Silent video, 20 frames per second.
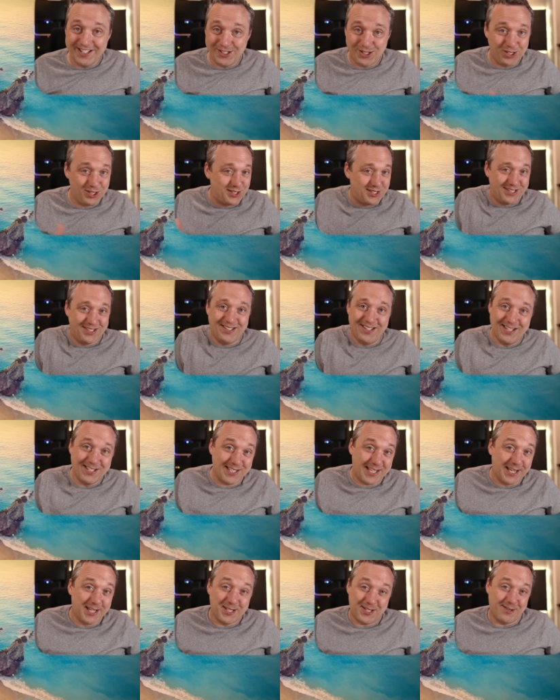it just
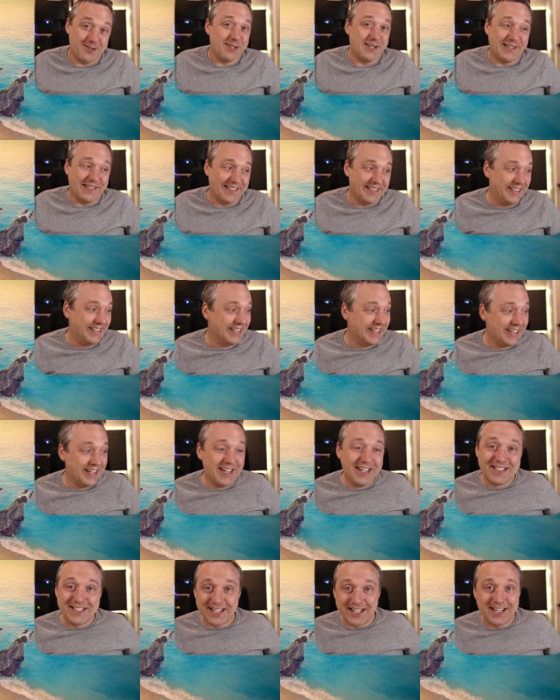it's gonna turn on,
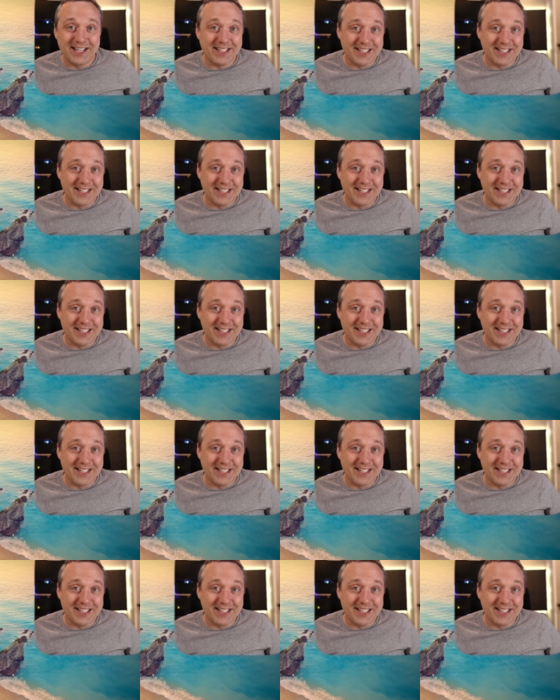it's gonna